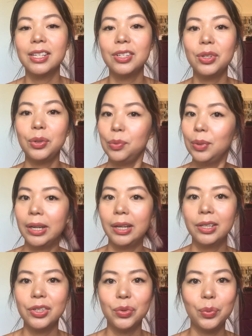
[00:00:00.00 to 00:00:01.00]
to do when
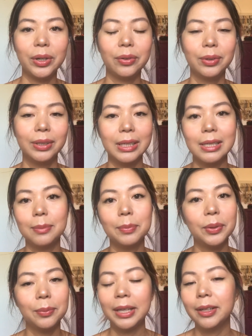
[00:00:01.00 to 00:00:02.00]
I just want a really
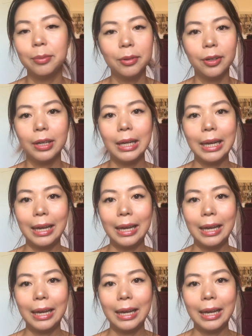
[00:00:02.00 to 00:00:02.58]
simple makeup look.